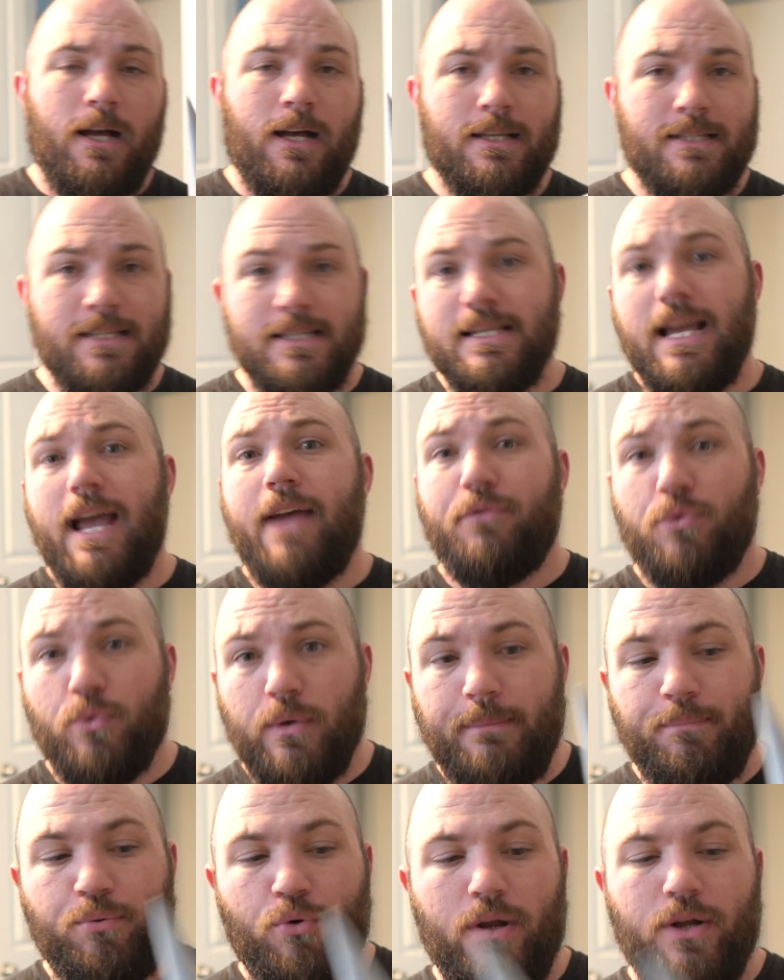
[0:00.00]
Since I have
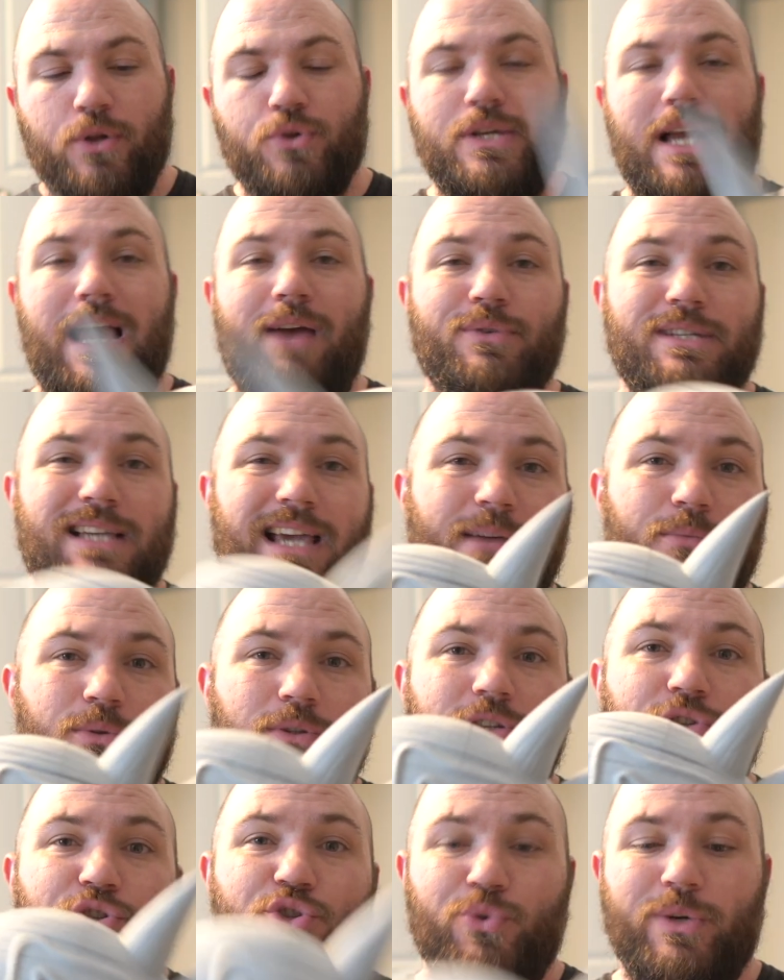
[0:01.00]
3 printers, I was able
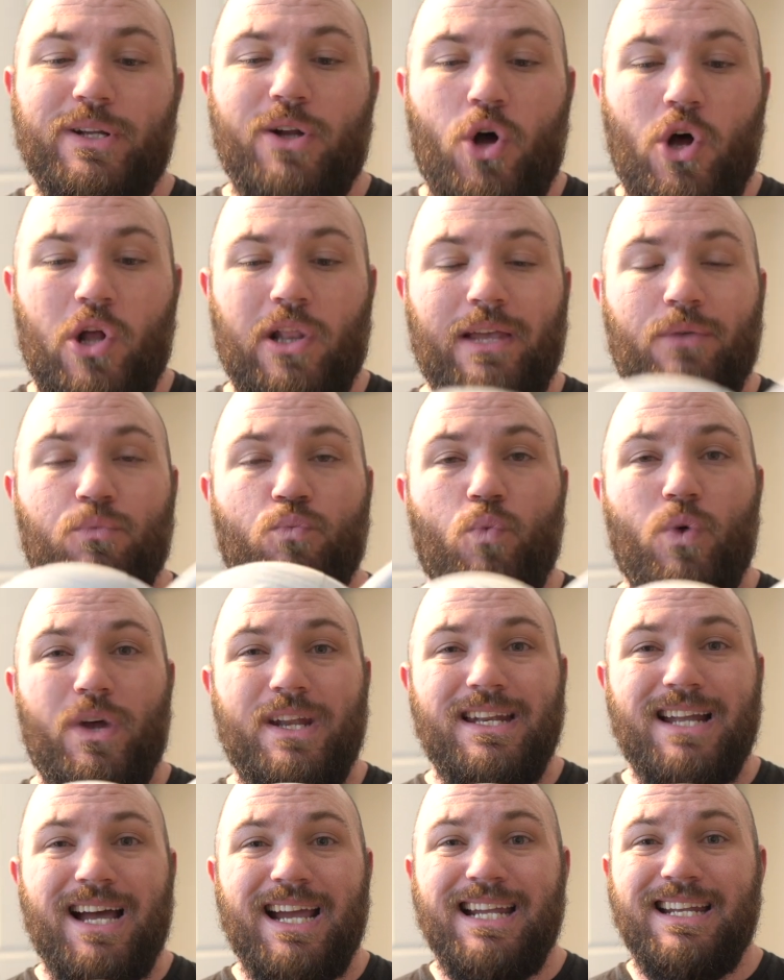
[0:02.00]
to do it all in
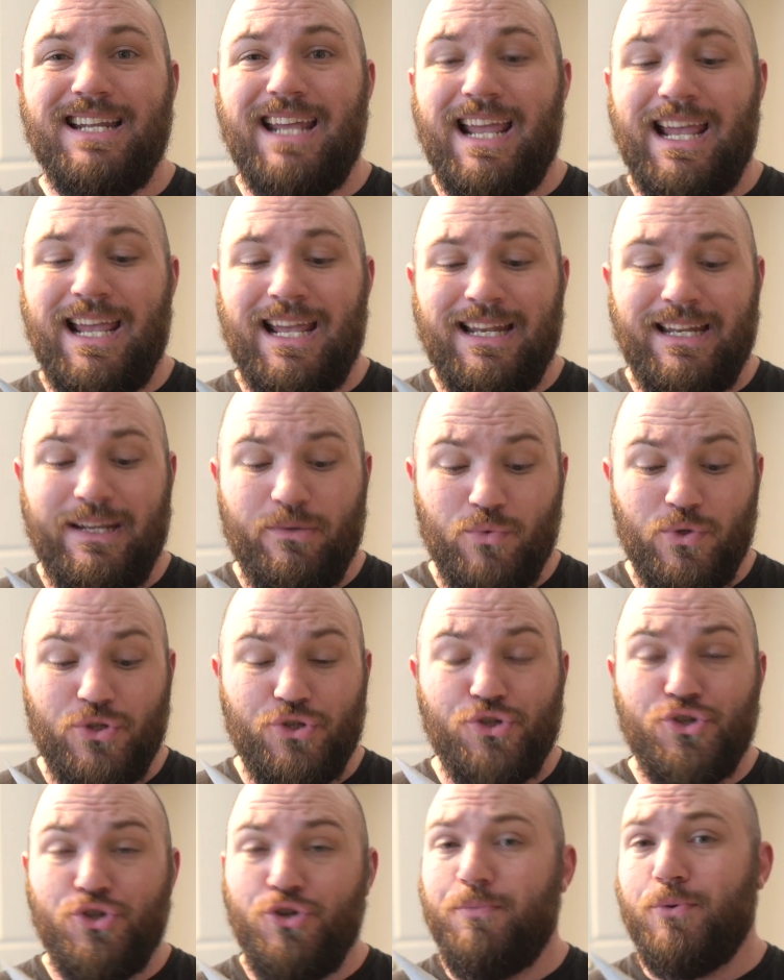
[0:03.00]
one night, and it was
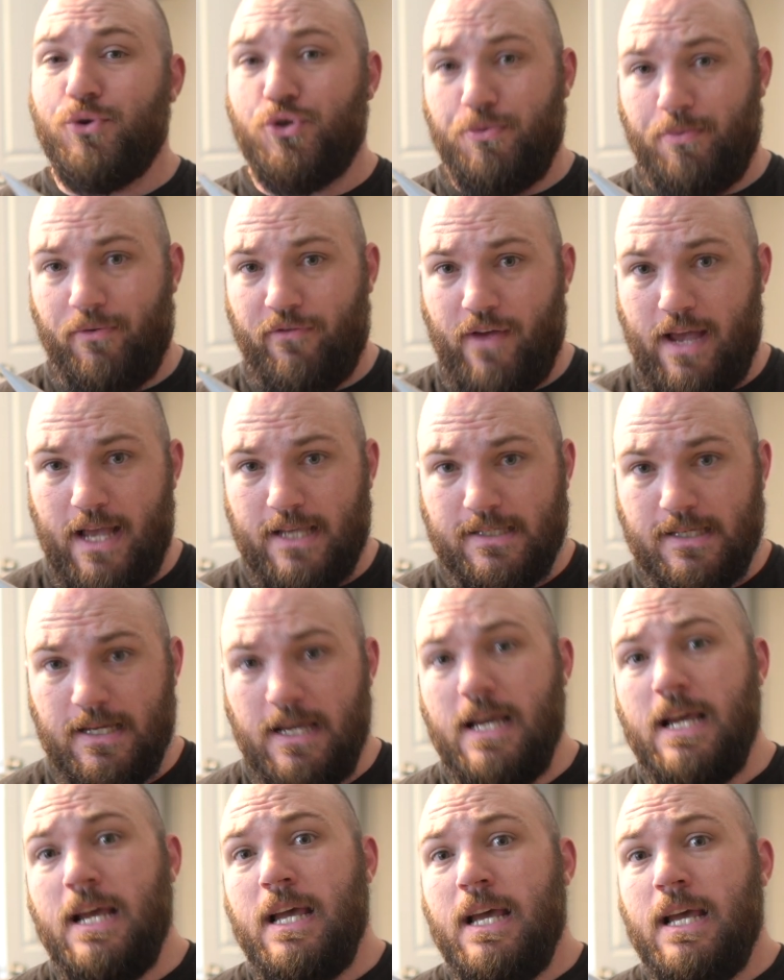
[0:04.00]
super fast.
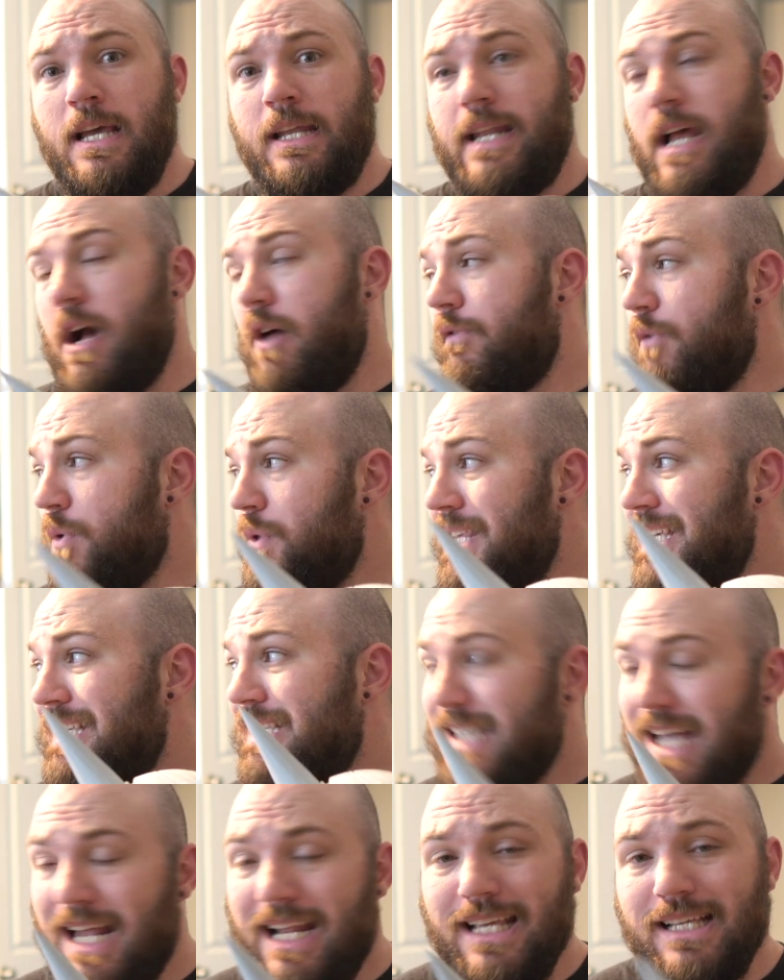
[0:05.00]
Now for the
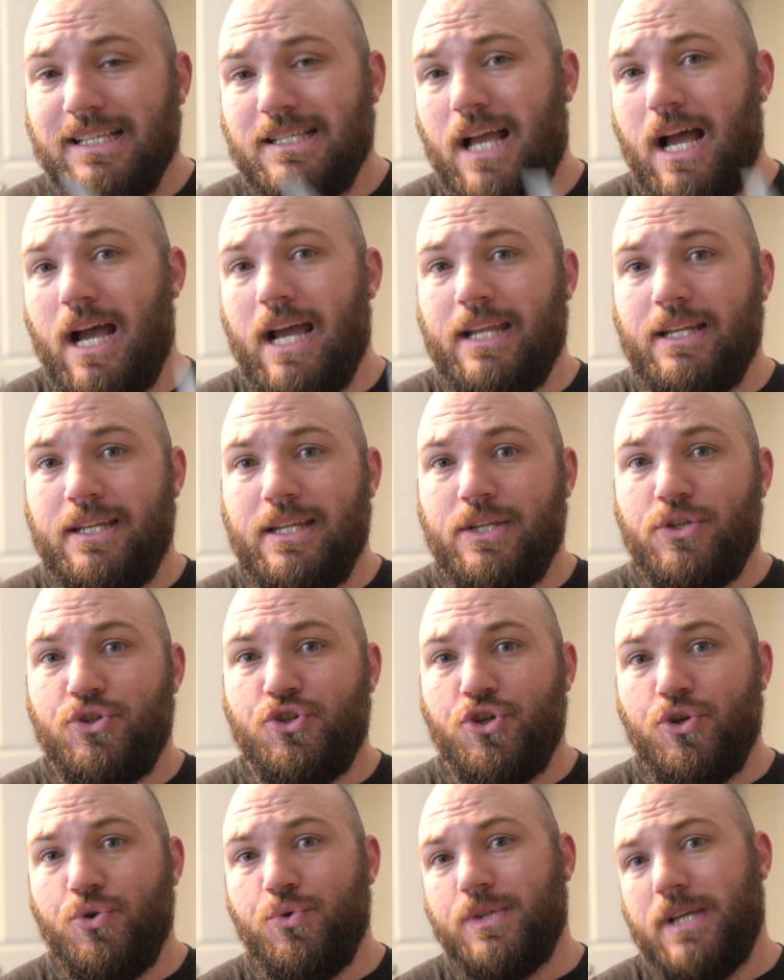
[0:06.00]
settings, I did
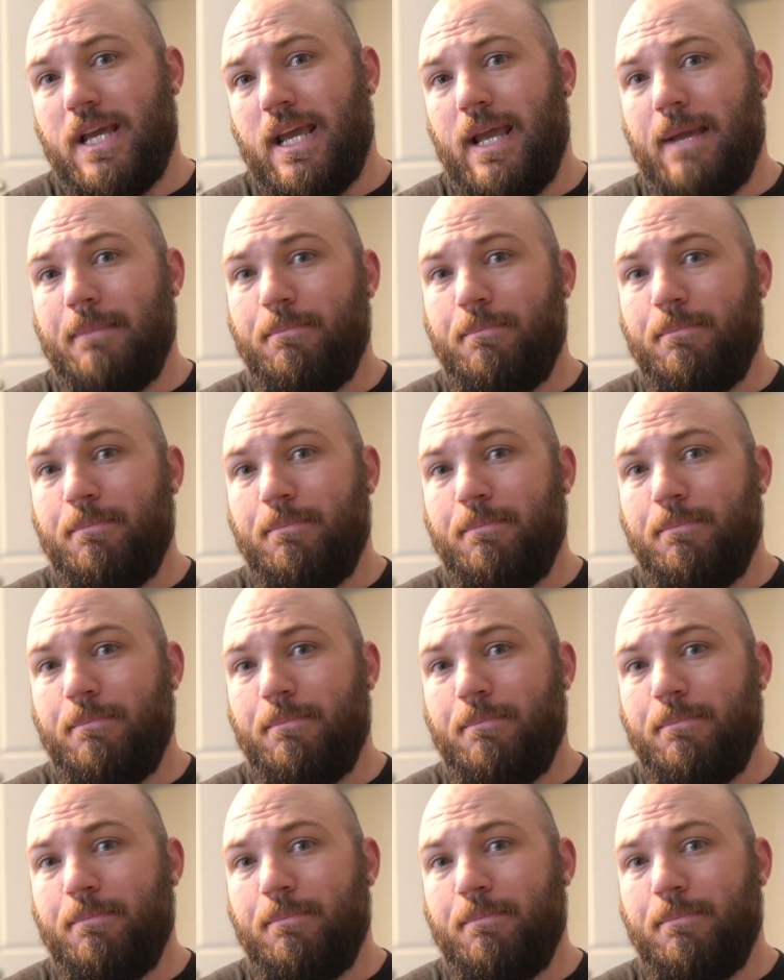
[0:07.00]
choose a